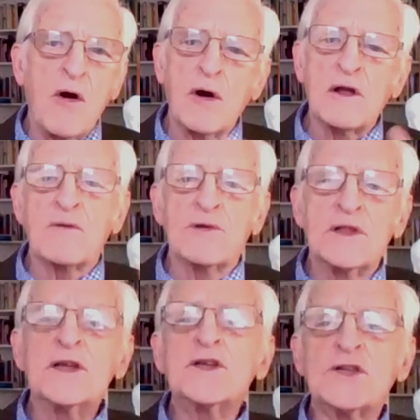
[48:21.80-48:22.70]
all our
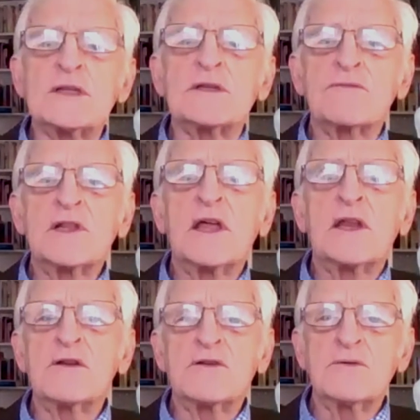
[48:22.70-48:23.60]
relations,
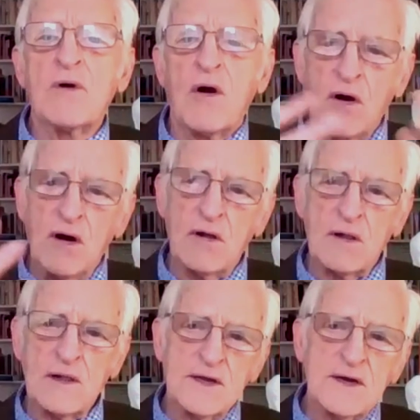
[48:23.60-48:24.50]
relating to
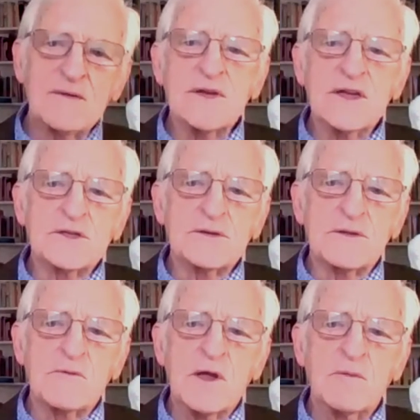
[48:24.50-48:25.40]
all of
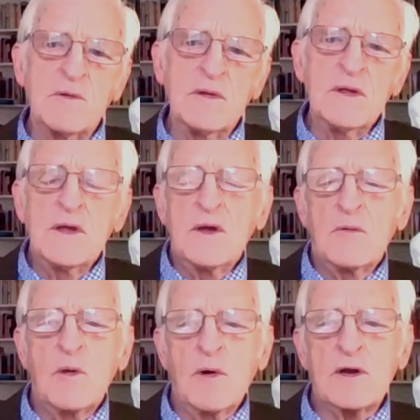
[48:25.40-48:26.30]
nature, the way we
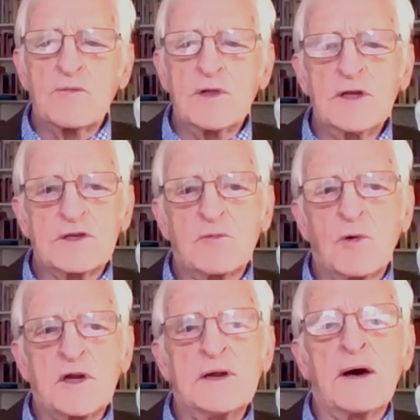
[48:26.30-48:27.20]
want to relate
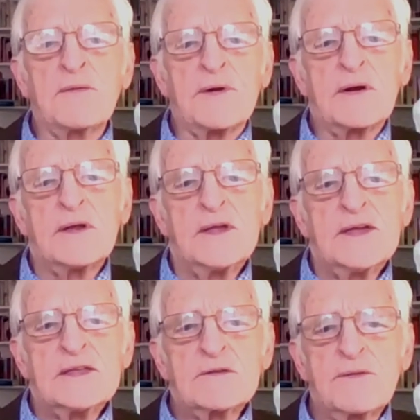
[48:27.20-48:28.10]
to one another?
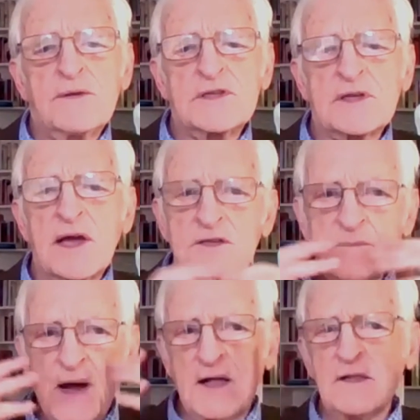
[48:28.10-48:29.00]
So there's a
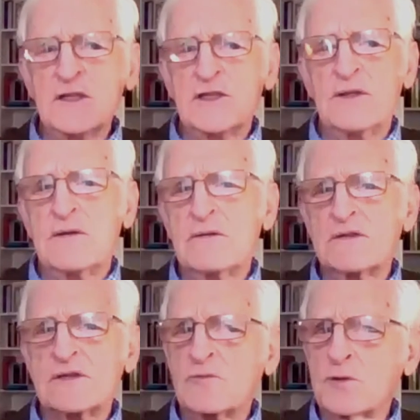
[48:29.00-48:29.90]
cosmology,
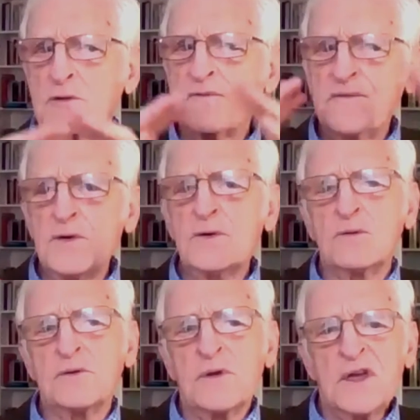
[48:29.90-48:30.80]
there's a
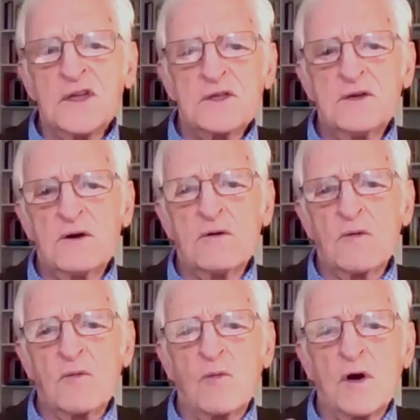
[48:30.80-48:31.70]
worldview.
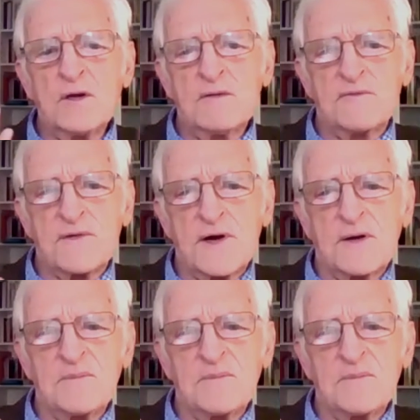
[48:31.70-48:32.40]
One of